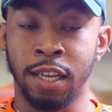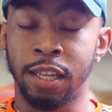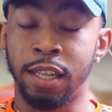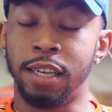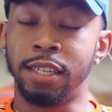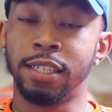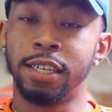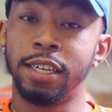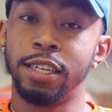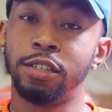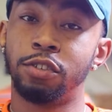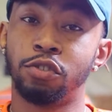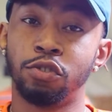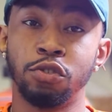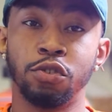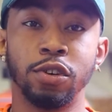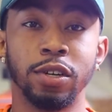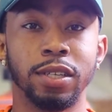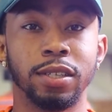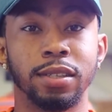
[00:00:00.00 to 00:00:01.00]
Let's get
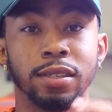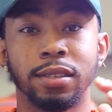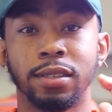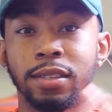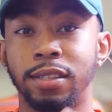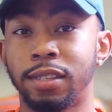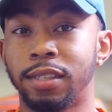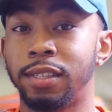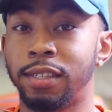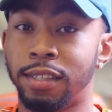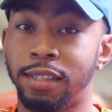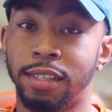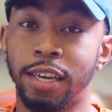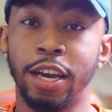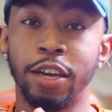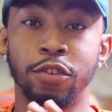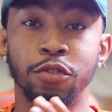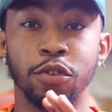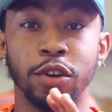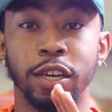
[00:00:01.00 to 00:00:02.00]
into it.
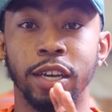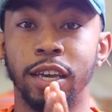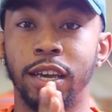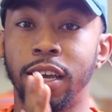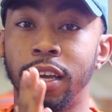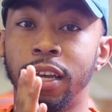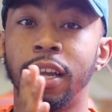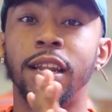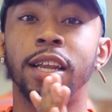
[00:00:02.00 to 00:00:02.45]
Thank you again.